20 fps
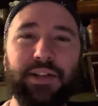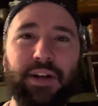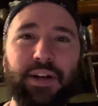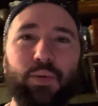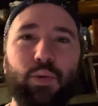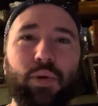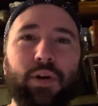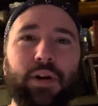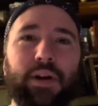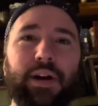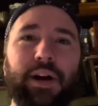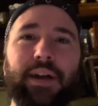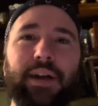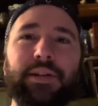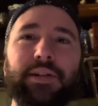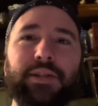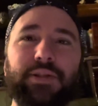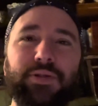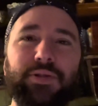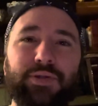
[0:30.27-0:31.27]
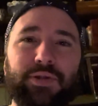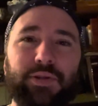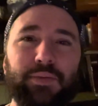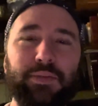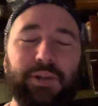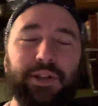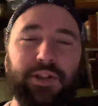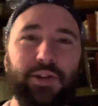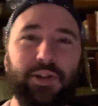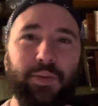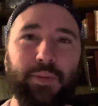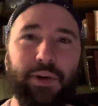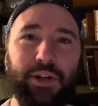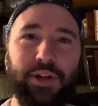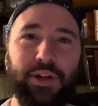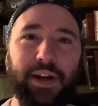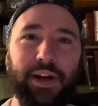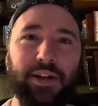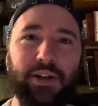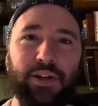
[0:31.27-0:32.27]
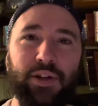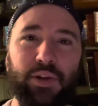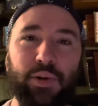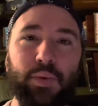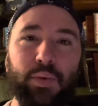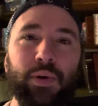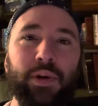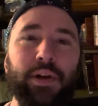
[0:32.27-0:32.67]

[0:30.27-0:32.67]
I work on because there's only so much I can do